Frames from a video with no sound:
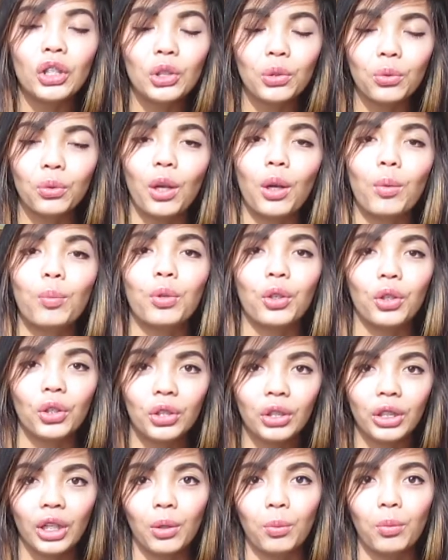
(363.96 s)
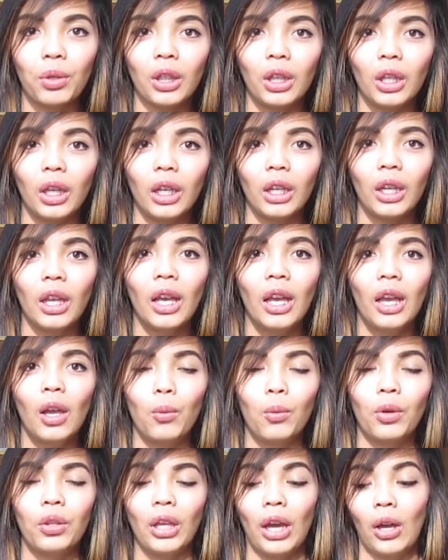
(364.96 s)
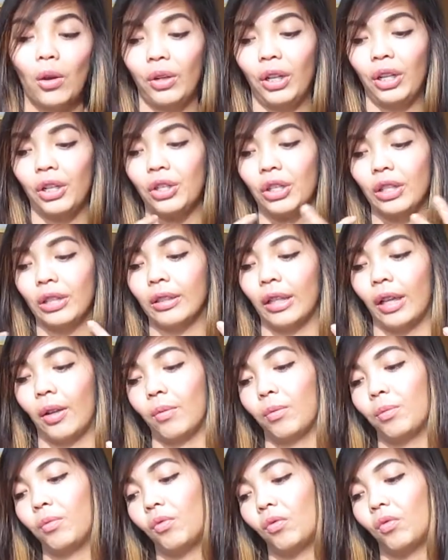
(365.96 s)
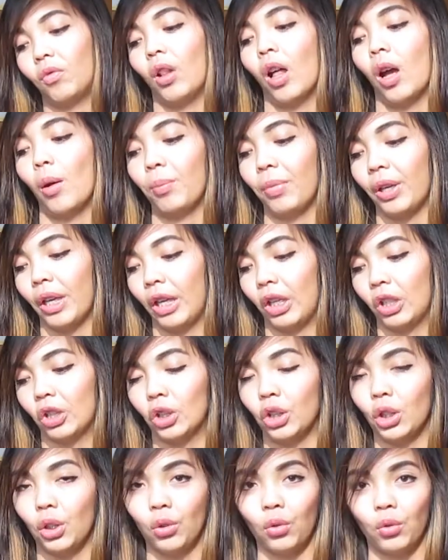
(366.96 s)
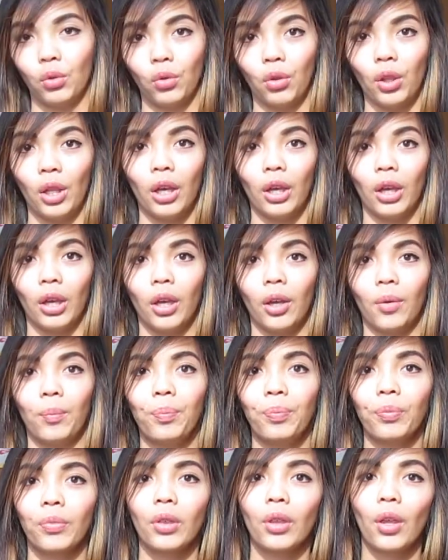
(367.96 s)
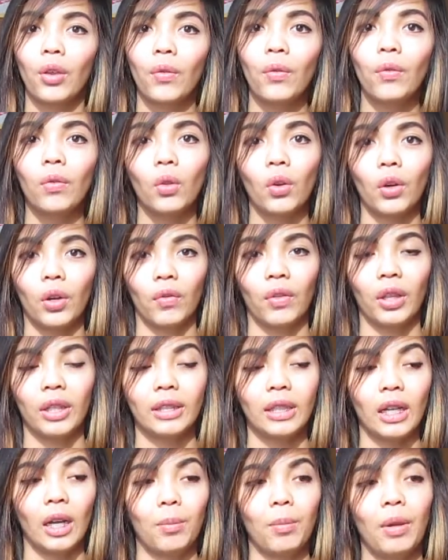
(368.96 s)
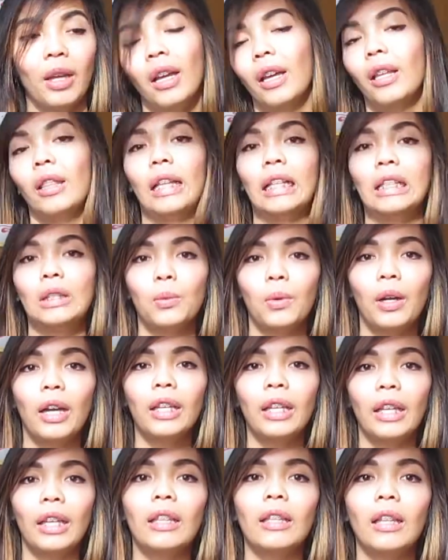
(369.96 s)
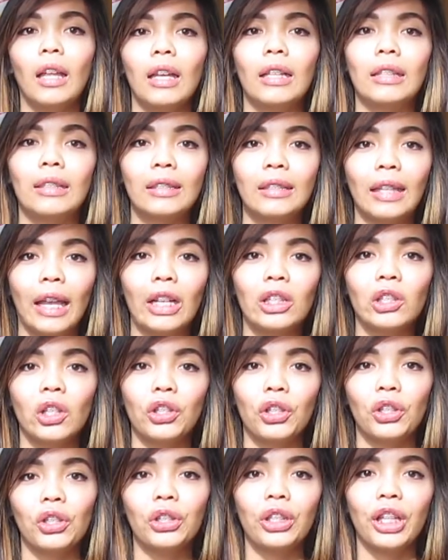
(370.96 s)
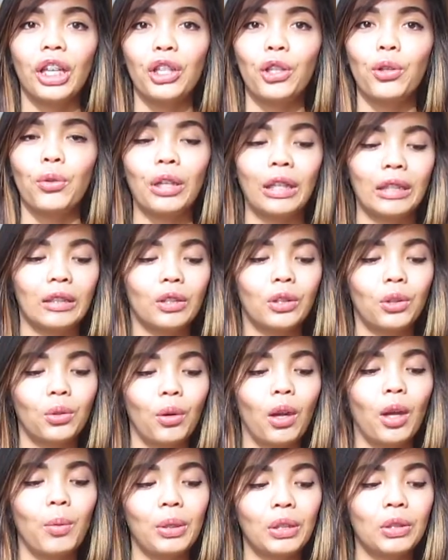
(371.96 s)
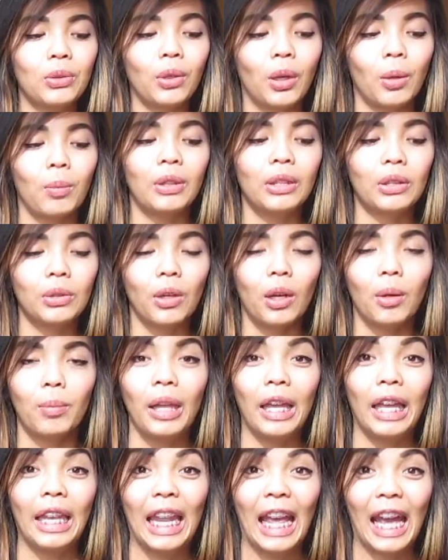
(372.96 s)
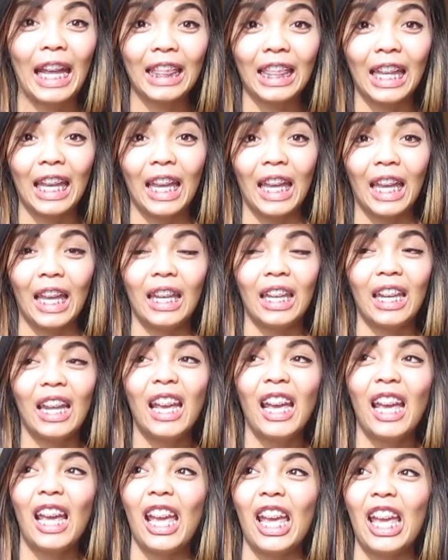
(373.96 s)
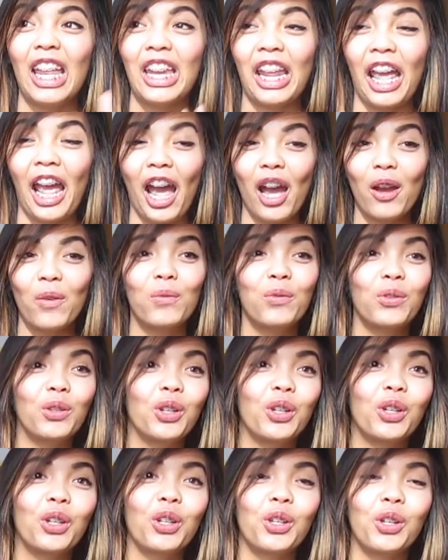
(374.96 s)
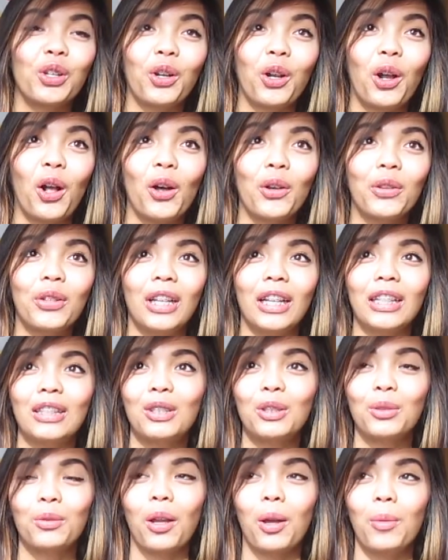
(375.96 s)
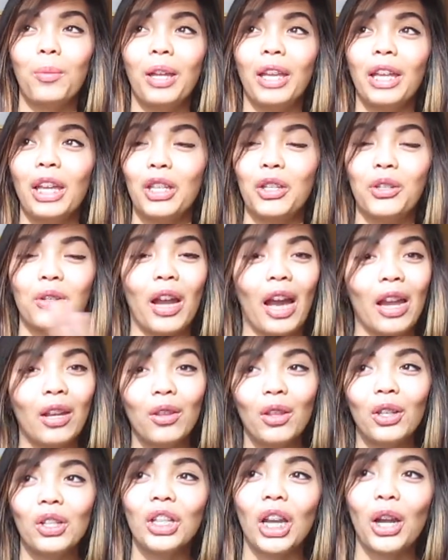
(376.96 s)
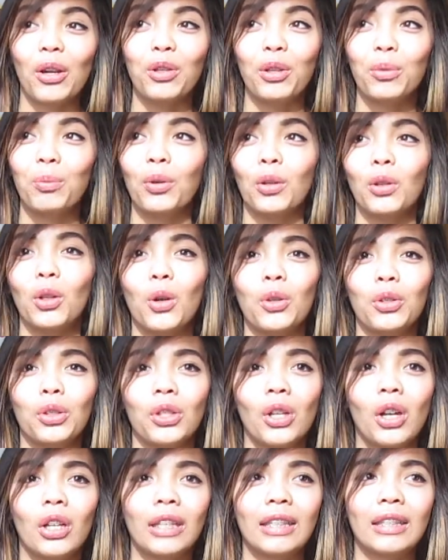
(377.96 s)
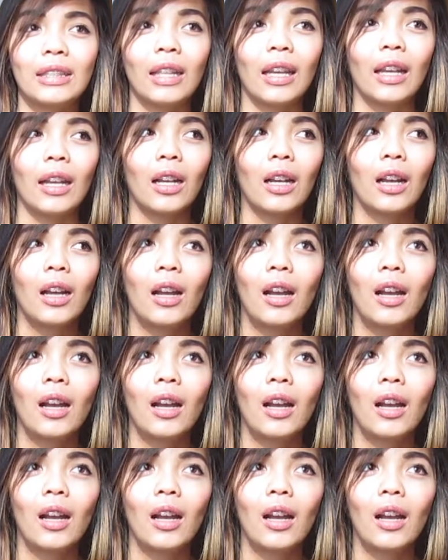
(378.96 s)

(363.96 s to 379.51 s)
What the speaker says: scrub your skin with it without it just like flopping to the floor of the tub. This one, it stays on your skin. You can scrub and scrub and scrub, and at the end and after you're all done scrubbing and you're out of the shower and you put lotion on, it's like